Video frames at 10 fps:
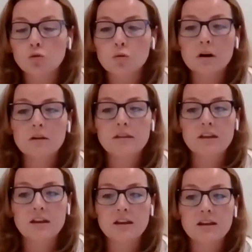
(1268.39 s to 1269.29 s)

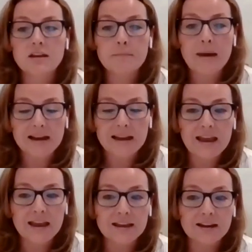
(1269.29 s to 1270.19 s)
to the
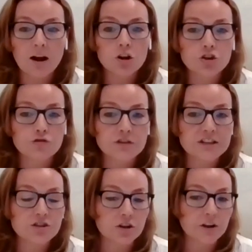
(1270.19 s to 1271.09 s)
Medicaid on
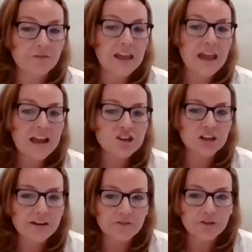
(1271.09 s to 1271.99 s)
your
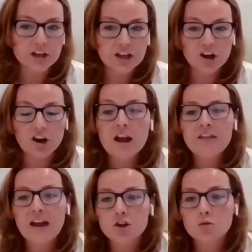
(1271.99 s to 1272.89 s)
recertification every
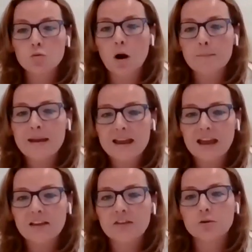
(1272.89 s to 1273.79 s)
year that you
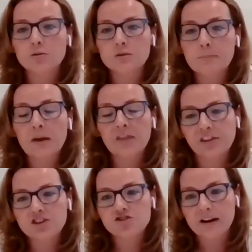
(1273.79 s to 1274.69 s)
are making those
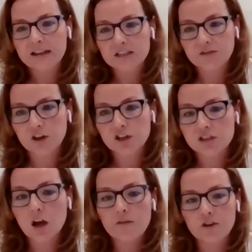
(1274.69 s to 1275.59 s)
monthly
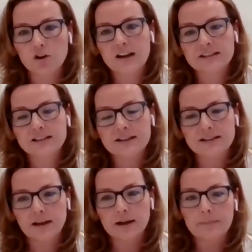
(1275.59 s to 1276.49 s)
transfers of your
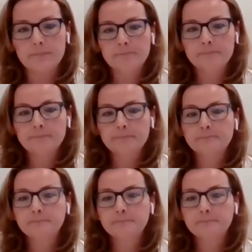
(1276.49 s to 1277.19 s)
excess income.